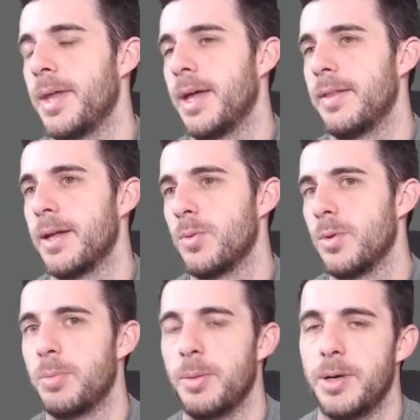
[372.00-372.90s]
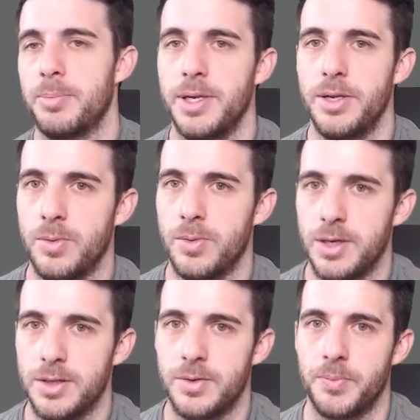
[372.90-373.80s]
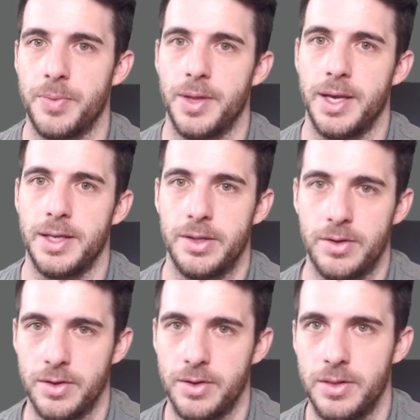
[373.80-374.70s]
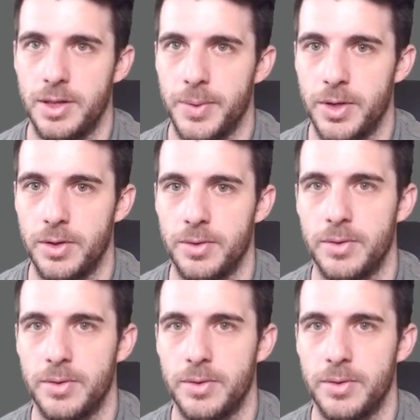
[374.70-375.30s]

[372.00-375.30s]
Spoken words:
and that will pop up in your wallet. And there we go.